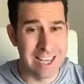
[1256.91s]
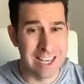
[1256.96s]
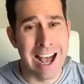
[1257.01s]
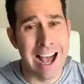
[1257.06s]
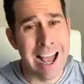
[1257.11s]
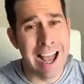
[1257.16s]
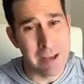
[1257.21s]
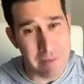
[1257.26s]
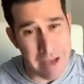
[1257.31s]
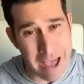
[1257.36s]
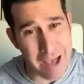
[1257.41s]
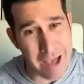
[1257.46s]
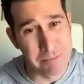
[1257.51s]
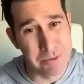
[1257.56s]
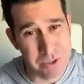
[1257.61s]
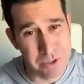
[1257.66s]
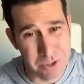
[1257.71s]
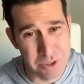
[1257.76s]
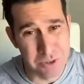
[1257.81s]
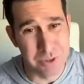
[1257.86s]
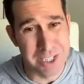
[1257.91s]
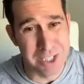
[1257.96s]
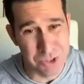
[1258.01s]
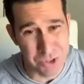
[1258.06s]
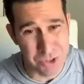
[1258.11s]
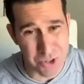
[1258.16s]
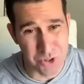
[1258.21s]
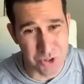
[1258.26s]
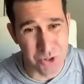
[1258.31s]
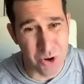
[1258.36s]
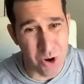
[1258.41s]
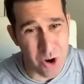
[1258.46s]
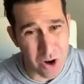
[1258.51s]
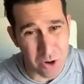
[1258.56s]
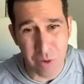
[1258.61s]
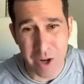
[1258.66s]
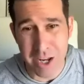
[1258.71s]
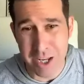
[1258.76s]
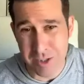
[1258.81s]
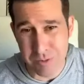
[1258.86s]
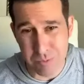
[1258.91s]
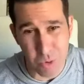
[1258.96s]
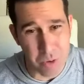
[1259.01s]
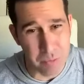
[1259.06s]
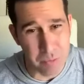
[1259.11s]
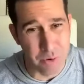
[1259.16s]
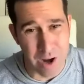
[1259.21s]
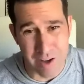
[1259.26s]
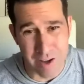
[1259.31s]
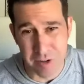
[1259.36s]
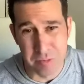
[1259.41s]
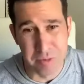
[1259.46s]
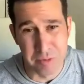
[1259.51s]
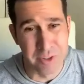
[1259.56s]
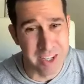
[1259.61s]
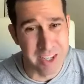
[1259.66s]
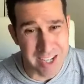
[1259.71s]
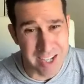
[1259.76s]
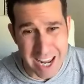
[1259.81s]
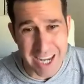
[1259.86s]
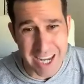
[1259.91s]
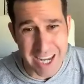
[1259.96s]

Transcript: like I am absolutely certain our way is more profitable than